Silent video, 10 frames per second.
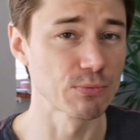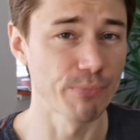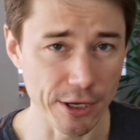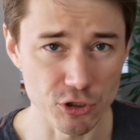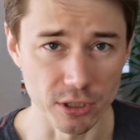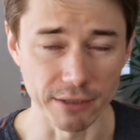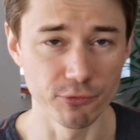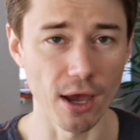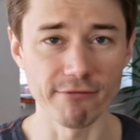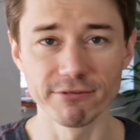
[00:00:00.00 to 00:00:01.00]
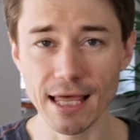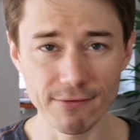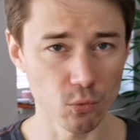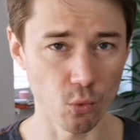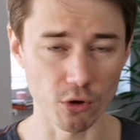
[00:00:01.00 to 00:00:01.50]
especially if you have
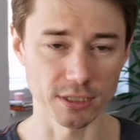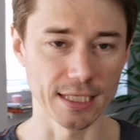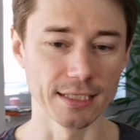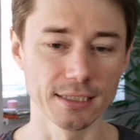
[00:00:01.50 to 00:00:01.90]
never worked in